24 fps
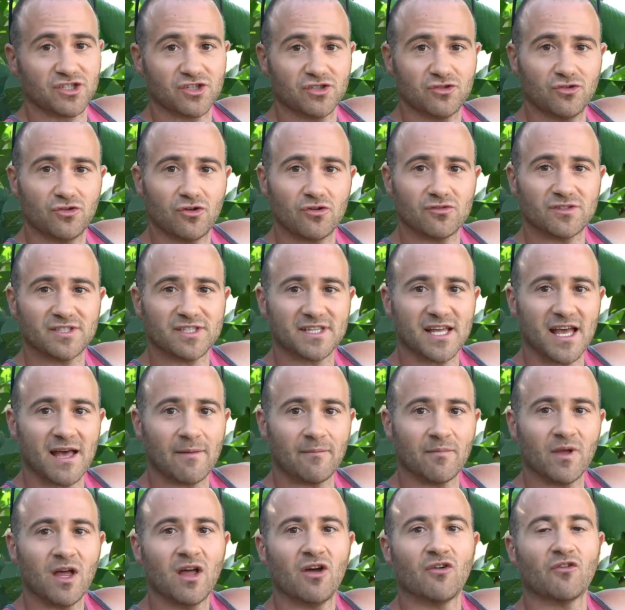
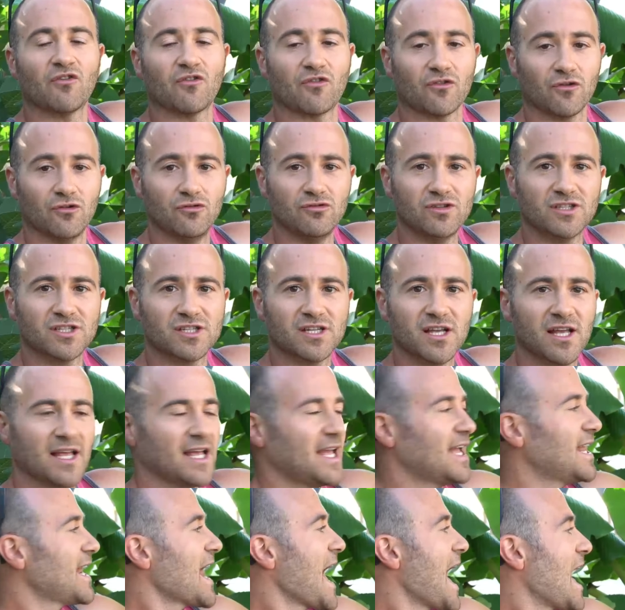pseudostem fruits,
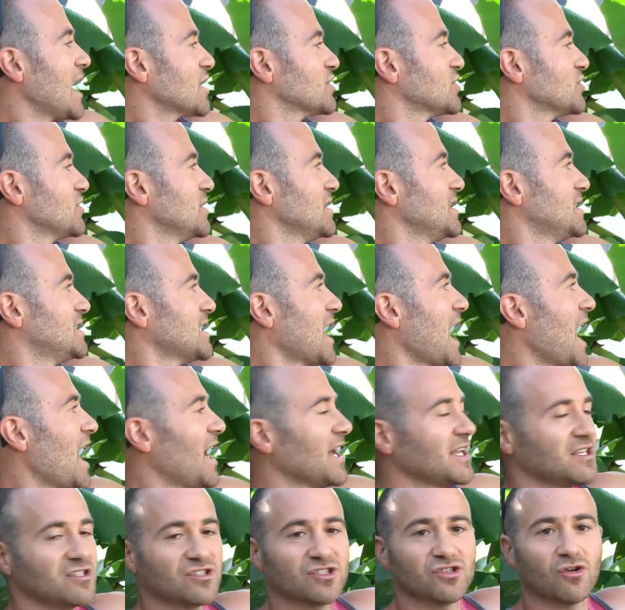it actually
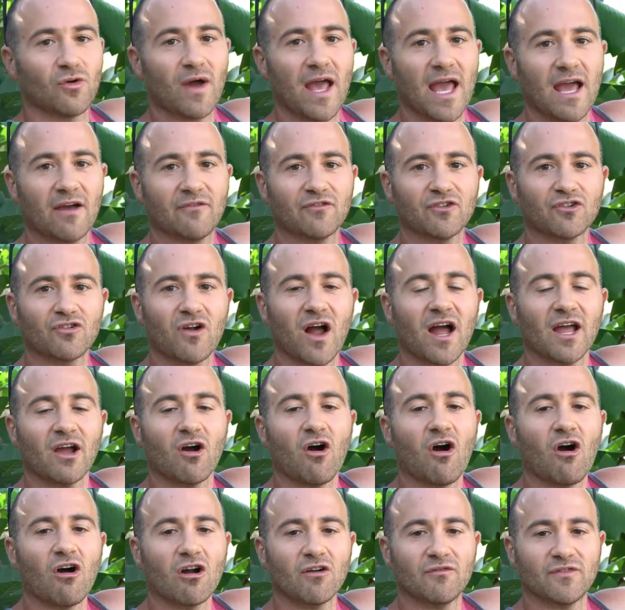dies. So after I
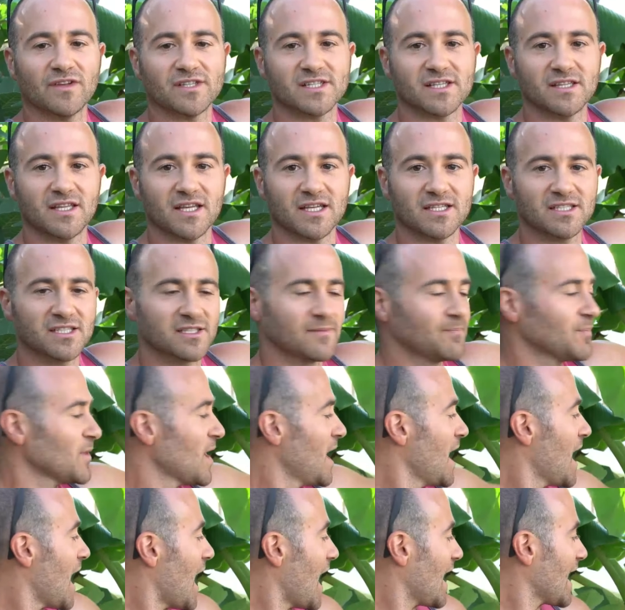harvest this,
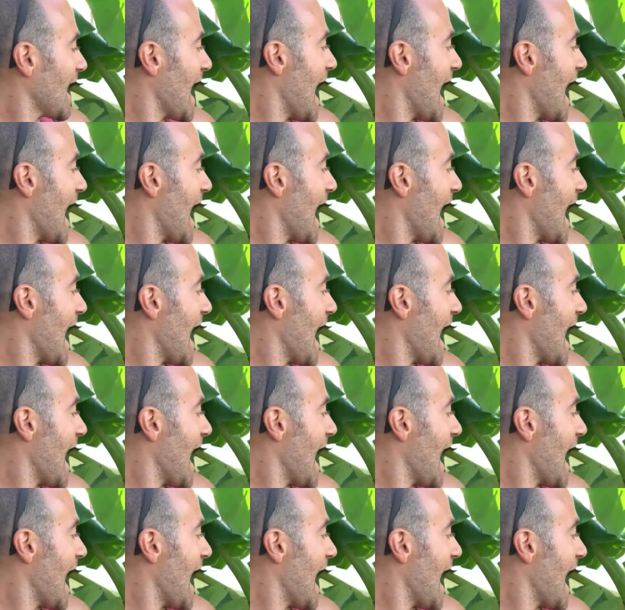I